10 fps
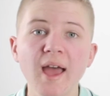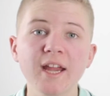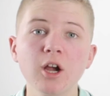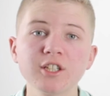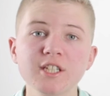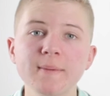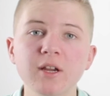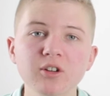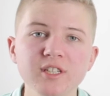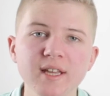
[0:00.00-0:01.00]
Hey guys, it's me
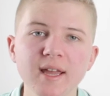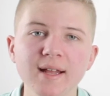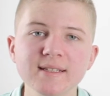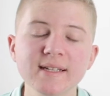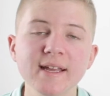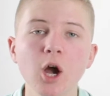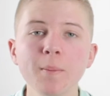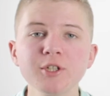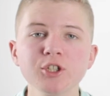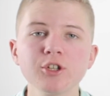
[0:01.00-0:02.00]
Chris here, and today I'll
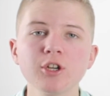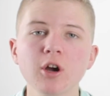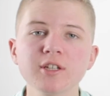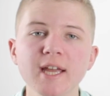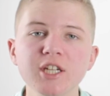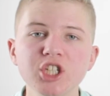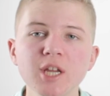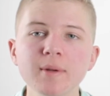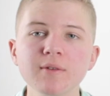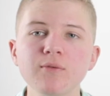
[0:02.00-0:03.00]
be showing you guys a
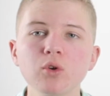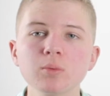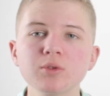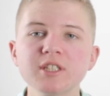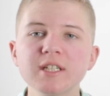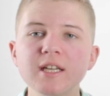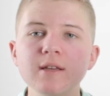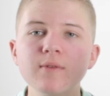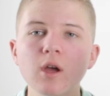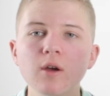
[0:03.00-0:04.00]
cheap and affordable
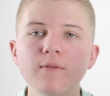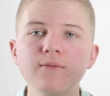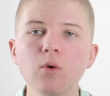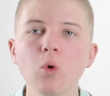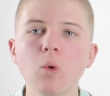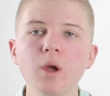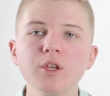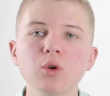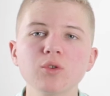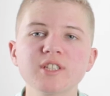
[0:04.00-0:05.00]
sleeve for
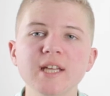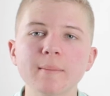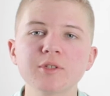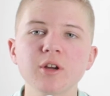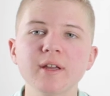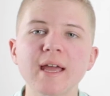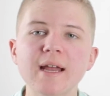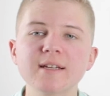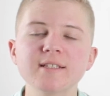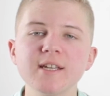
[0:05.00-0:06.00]
your Samsung
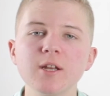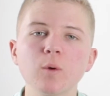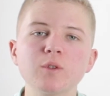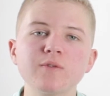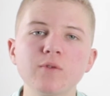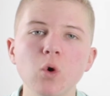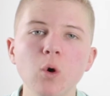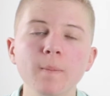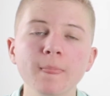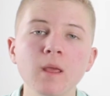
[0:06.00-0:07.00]
Galaxy Note
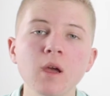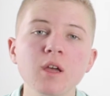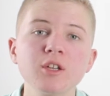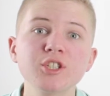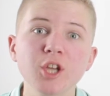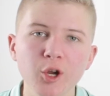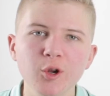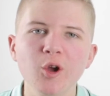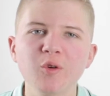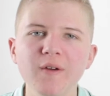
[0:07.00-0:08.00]
4. So,
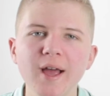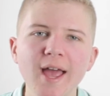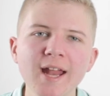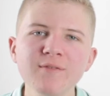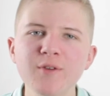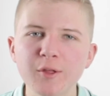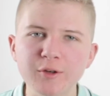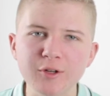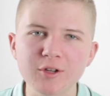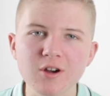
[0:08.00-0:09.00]
without any
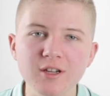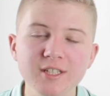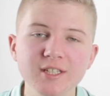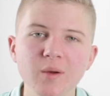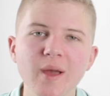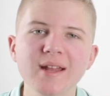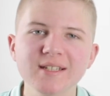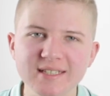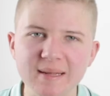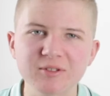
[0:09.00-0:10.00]
further ado guys, let's go ahead
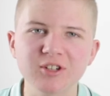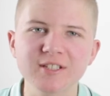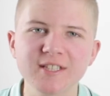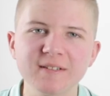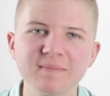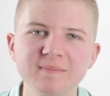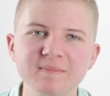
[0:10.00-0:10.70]
and step straight in.